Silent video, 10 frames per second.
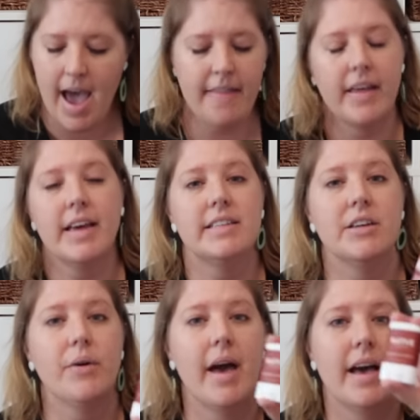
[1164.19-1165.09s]
And then I
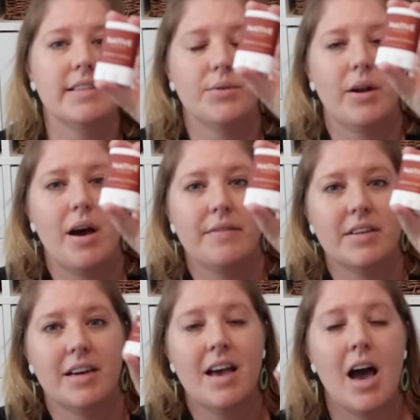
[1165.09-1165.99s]
did go ahead so I don't have
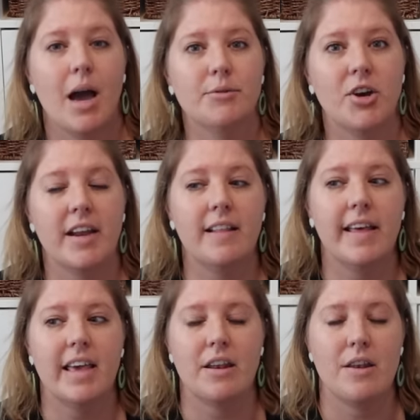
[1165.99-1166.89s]
to, I'm trying to
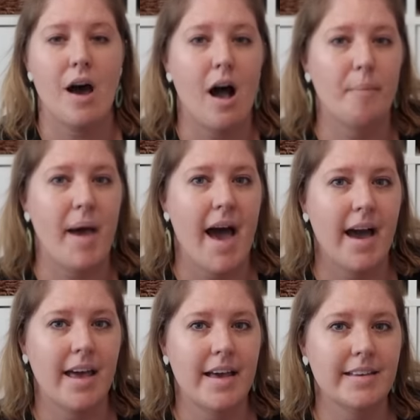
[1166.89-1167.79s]
like not
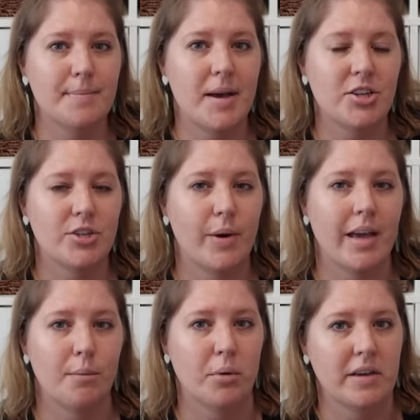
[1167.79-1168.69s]
pack as much so I
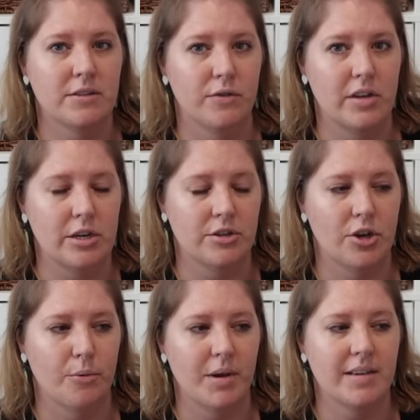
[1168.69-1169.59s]
can bring souvenirs
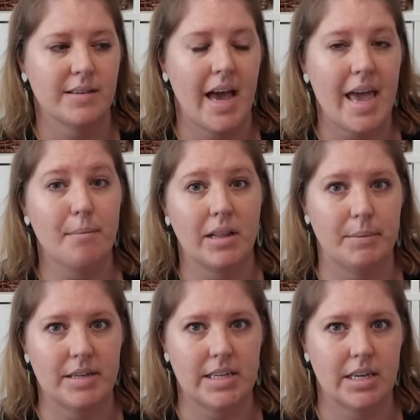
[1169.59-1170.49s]
home because I am
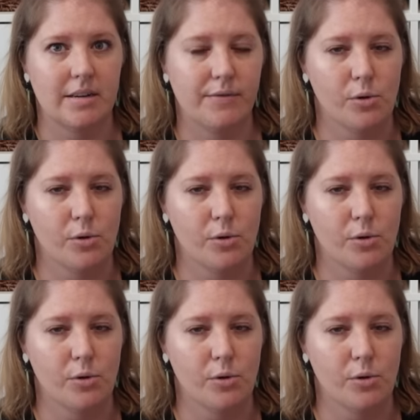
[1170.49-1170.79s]
limited.